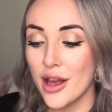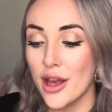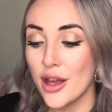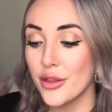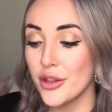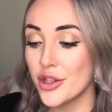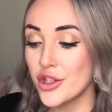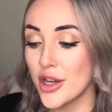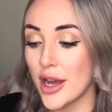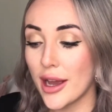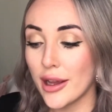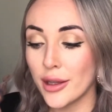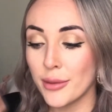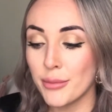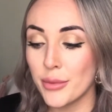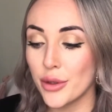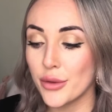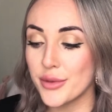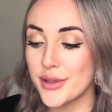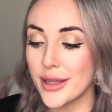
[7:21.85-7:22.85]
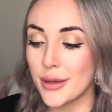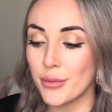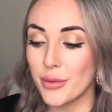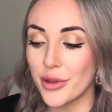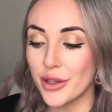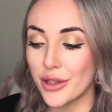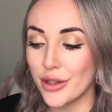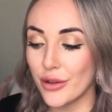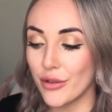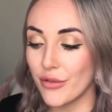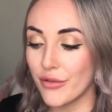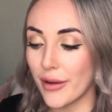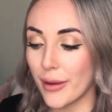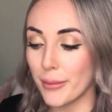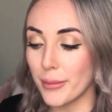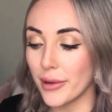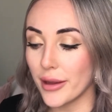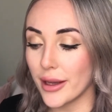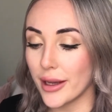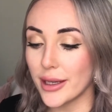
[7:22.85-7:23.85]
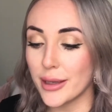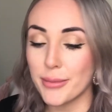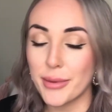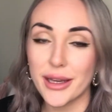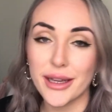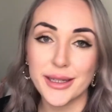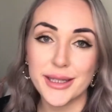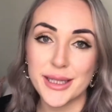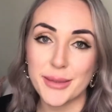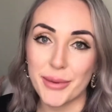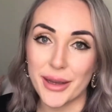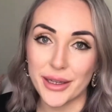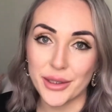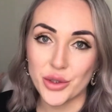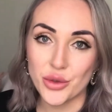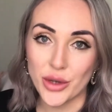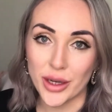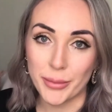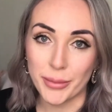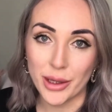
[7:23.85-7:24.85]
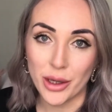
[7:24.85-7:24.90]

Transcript: The child moves in with a new family and appears to be extremely